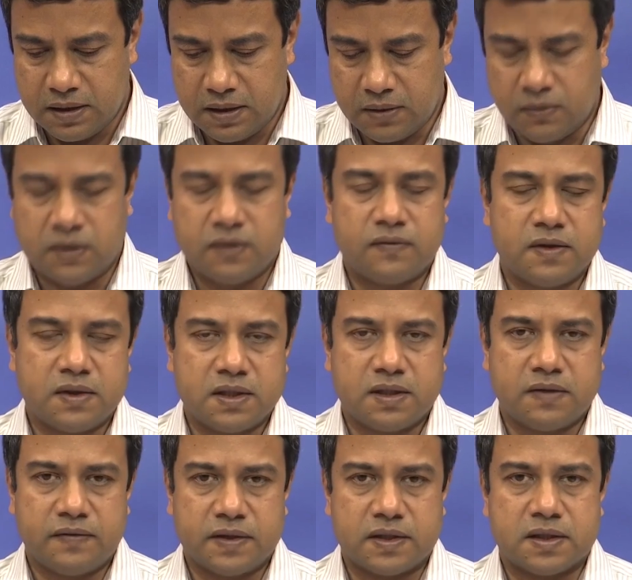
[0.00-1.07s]
And one of the
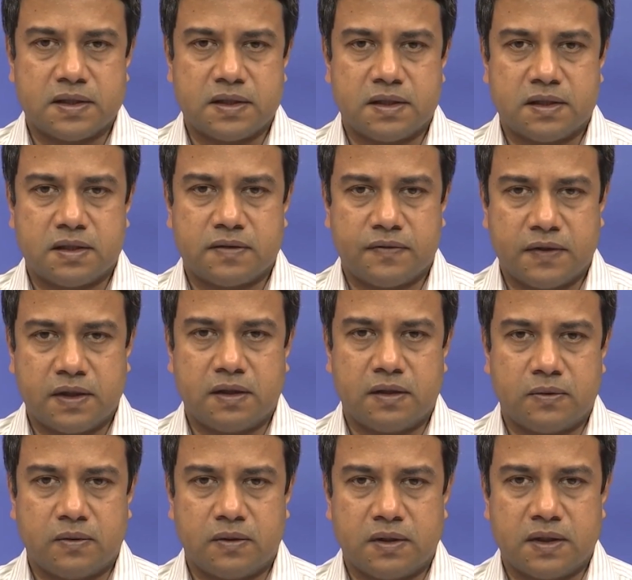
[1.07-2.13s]
surfaces in a spherical
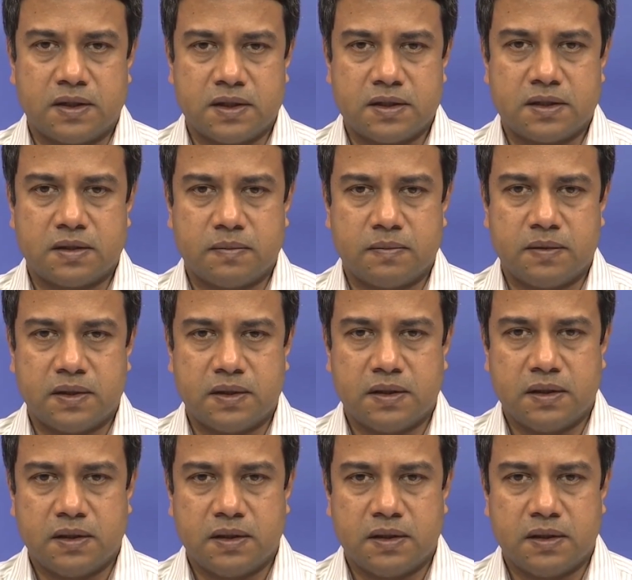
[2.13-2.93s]
coordinate system